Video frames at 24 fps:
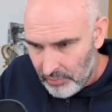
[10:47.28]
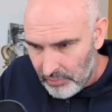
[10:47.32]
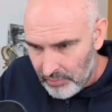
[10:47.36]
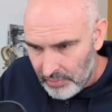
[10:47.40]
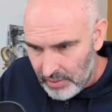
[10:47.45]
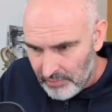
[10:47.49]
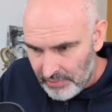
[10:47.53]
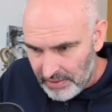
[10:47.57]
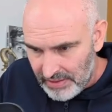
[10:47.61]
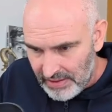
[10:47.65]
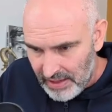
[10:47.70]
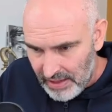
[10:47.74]

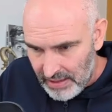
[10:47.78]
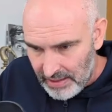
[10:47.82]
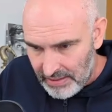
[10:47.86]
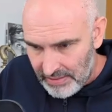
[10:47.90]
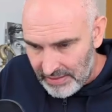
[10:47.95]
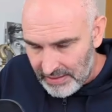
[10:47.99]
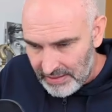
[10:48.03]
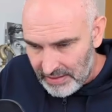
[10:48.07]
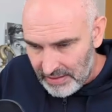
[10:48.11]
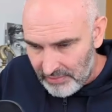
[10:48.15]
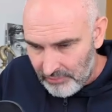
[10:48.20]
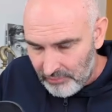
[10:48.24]
I'm attacking
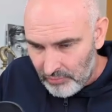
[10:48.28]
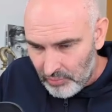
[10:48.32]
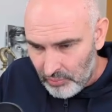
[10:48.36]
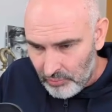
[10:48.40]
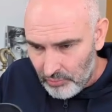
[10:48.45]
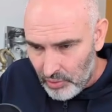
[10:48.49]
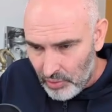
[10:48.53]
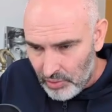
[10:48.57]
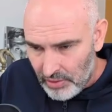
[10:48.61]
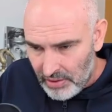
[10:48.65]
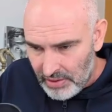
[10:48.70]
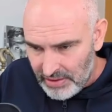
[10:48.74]
the d4
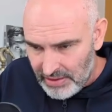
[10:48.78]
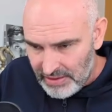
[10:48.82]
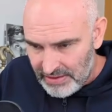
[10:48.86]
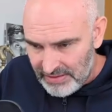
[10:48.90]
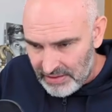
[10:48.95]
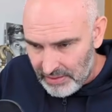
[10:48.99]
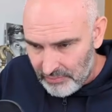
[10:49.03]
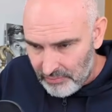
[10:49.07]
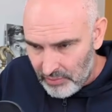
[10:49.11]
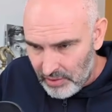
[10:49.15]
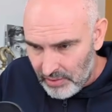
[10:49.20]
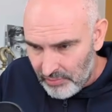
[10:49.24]
pawn. At
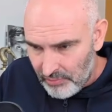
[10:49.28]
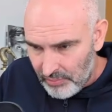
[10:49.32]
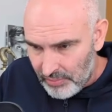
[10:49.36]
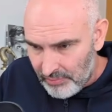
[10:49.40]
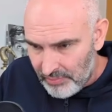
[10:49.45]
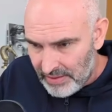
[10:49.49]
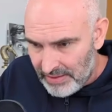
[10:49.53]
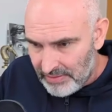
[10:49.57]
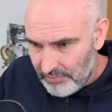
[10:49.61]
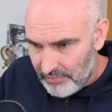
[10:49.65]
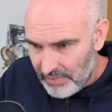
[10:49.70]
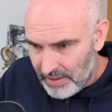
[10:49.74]
least I've gotten my
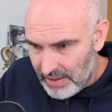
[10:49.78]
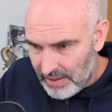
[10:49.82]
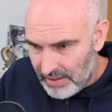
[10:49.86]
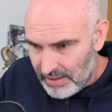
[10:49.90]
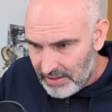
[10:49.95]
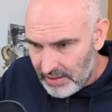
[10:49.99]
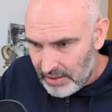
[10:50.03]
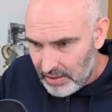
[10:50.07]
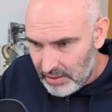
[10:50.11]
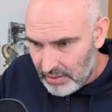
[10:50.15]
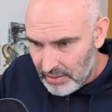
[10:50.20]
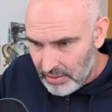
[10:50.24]
piece back
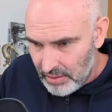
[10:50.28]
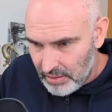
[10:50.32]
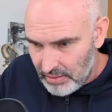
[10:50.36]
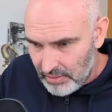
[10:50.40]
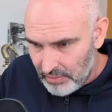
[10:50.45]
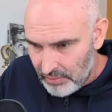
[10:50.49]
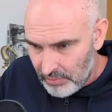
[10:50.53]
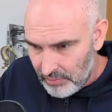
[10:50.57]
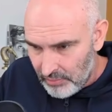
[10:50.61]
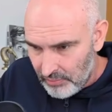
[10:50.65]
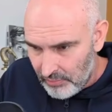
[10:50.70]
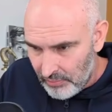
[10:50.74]
here.
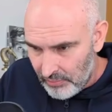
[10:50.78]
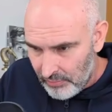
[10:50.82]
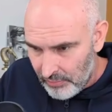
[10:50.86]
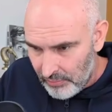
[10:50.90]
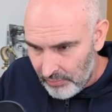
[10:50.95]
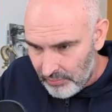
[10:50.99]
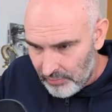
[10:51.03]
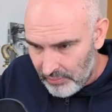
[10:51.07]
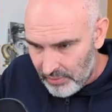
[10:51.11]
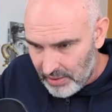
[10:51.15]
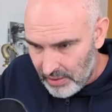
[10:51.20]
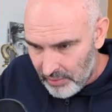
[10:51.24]

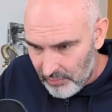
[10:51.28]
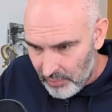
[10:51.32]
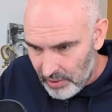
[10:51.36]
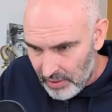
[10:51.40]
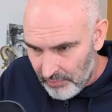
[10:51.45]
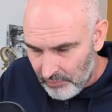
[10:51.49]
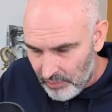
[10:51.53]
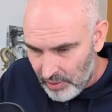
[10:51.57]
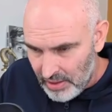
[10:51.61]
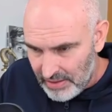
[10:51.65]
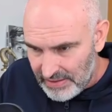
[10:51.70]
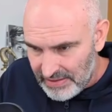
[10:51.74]
Come on,
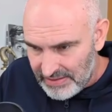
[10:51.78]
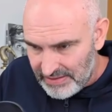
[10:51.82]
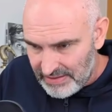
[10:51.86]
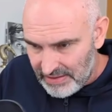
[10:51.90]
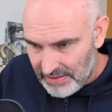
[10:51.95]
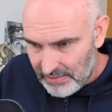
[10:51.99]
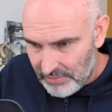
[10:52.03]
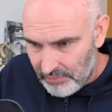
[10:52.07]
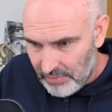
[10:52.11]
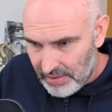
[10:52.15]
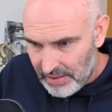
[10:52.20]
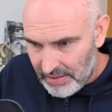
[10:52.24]
pawn to
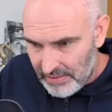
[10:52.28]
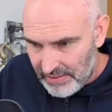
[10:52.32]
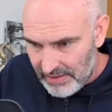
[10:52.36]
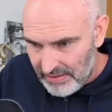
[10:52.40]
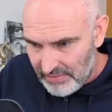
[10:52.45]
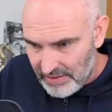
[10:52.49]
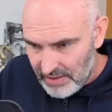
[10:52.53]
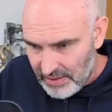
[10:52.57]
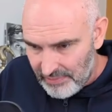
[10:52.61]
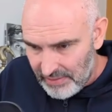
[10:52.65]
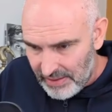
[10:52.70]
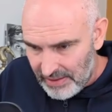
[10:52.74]
c3.
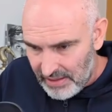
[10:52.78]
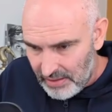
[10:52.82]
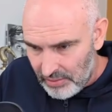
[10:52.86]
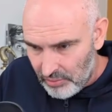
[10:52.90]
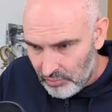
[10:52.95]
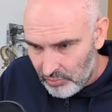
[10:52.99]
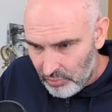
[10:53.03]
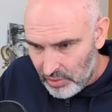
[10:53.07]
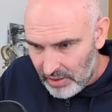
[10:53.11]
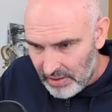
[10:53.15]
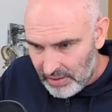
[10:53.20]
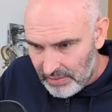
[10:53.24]
Let's try to make a new
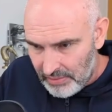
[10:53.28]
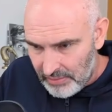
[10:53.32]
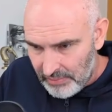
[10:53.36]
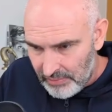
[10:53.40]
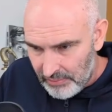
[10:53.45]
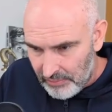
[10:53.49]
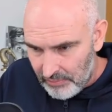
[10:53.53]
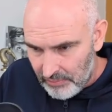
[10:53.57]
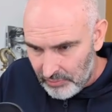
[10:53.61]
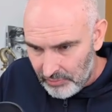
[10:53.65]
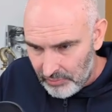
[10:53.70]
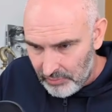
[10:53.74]
queen.
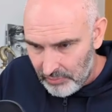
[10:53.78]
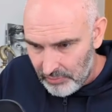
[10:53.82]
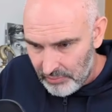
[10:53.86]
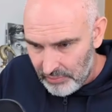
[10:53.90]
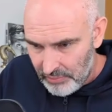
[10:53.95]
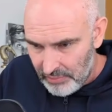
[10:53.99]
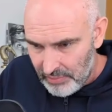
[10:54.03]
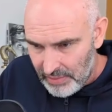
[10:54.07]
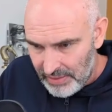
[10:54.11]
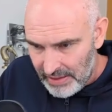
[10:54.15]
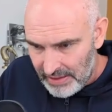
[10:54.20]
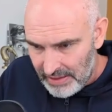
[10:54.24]

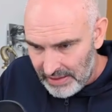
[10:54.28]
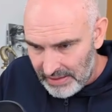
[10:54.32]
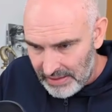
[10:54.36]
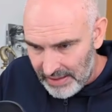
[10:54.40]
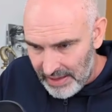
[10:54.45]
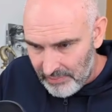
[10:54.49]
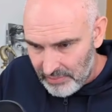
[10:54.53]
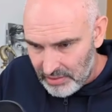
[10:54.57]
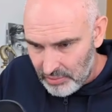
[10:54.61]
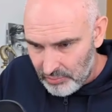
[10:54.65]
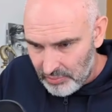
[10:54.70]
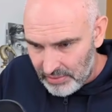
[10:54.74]
He can
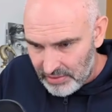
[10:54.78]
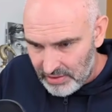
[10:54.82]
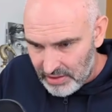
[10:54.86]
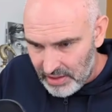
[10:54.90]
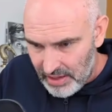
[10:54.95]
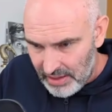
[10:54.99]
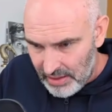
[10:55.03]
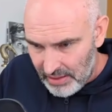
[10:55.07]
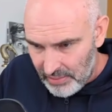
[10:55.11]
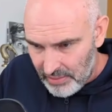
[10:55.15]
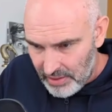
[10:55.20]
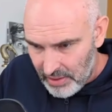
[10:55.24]
capture with
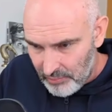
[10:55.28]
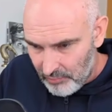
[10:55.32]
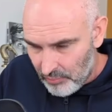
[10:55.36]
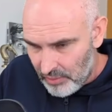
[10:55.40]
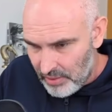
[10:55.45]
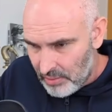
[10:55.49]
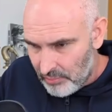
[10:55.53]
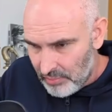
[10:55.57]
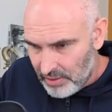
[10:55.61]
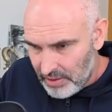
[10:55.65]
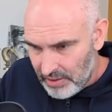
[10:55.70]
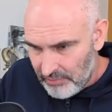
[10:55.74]
check, I'm
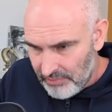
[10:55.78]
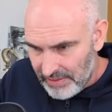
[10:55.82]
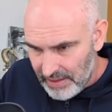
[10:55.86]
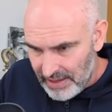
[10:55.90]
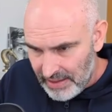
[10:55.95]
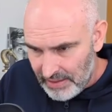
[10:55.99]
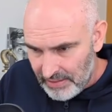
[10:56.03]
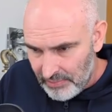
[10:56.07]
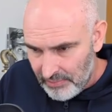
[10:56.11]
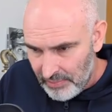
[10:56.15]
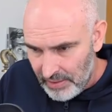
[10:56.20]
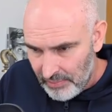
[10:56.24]
well aware of
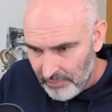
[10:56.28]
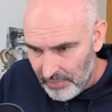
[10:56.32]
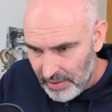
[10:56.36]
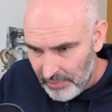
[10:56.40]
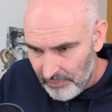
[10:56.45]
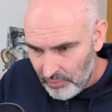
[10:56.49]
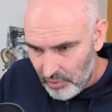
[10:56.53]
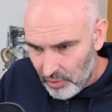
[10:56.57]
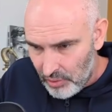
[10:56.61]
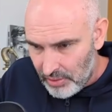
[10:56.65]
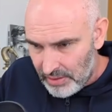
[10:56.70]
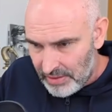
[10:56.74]
that, but my
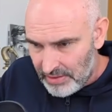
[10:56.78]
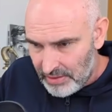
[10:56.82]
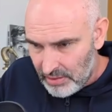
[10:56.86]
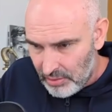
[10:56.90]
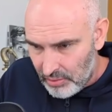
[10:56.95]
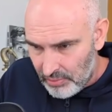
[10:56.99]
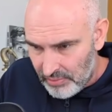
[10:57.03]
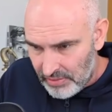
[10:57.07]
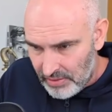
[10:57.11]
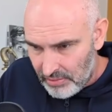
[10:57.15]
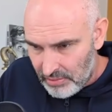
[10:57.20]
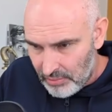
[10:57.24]
pawn is
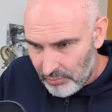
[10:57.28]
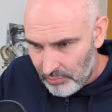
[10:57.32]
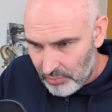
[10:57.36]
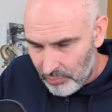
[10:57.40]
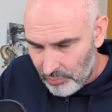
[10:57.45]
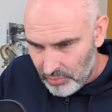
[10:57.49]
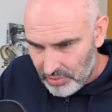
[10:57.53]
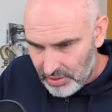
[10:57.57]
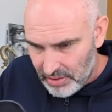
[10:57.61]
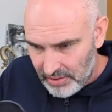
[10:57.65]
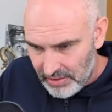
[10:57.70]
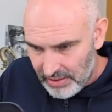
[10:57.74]
closer to
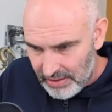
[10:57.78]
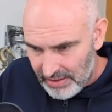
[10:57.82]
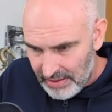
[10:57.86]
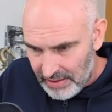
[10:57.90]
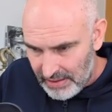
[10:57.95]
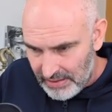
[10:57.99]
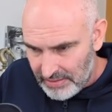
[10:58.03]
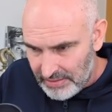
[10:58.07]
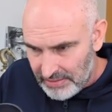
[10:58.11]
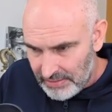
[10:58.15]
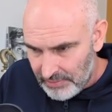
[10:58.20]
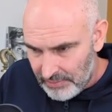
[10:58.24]
promotion than
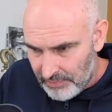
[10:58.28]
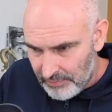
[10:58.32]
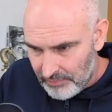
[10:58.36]
his.